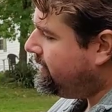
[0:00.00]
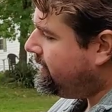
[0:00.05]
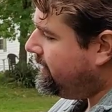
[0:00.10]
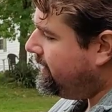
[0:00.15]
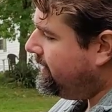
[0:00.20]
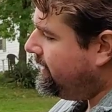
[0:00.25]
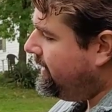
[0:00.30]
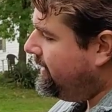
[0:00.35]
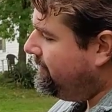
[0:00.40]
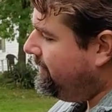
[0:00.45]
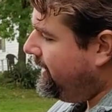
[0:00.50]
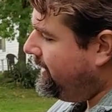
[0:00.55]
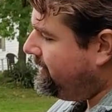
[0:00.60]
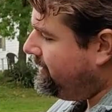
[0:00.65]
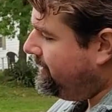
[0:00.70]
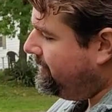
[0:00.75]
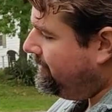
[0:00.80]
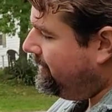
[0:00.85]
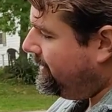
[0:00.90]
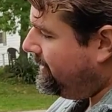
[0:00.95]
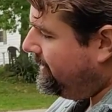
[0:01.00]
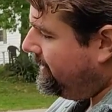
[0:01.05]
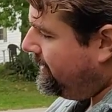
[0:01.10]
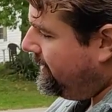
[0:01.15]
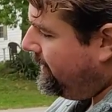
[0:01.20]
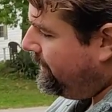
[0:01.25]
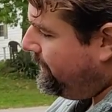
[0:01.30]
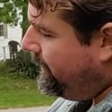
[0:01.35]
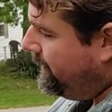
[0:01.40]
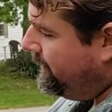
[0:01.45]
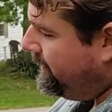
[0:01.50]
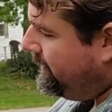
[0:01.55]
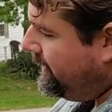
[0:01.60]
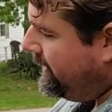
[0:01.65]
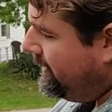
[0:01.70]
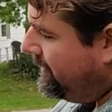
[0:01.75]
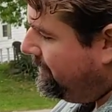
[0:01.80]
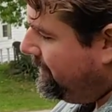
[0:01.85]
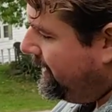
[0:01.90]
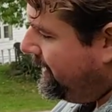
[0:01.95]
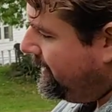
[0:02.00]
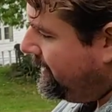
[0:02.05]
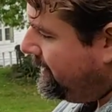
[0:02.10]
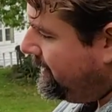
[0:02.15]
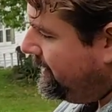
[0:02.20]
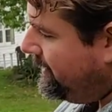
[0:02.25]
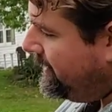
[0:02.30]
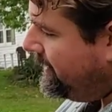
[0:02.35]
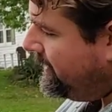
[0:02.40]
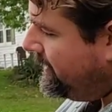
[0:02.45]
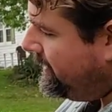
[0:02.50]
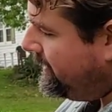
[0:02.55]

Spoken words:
so it makes you wonder if you see a mirror.